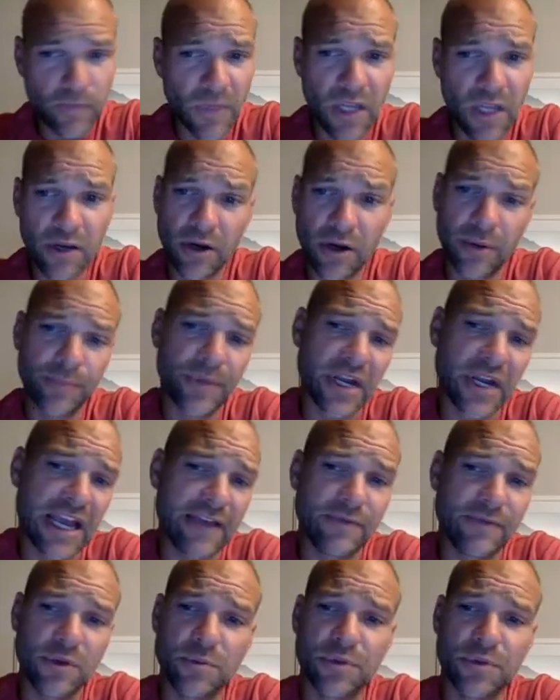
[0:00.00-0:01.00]
I'm going to
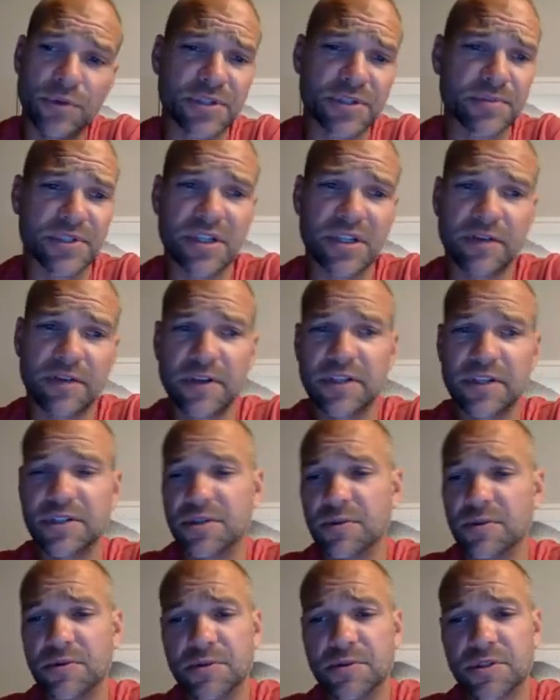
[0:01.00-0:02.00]
have you put some stuff
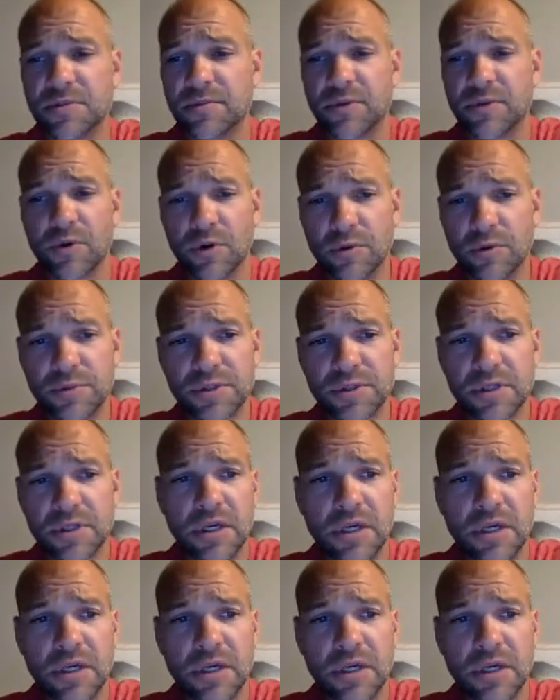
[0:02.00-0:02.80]
into some groups,